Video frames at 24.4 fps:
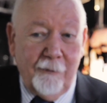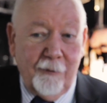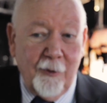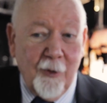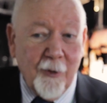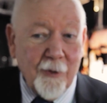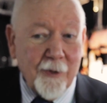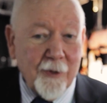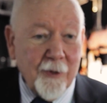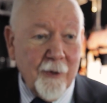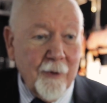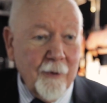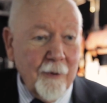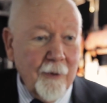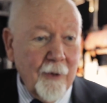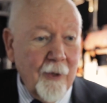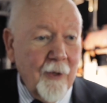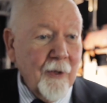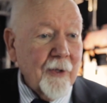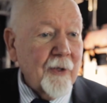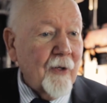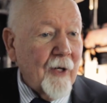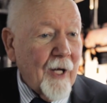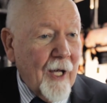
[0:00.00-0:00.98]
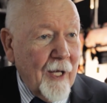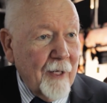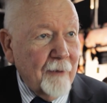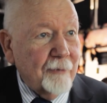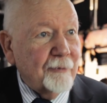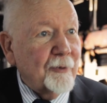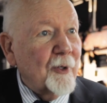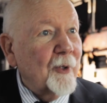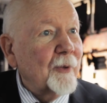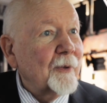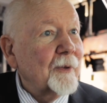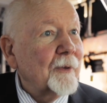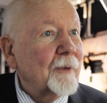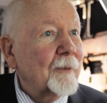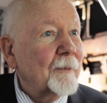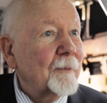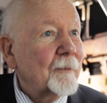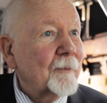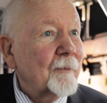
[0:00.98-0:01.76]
photo on your iPhone,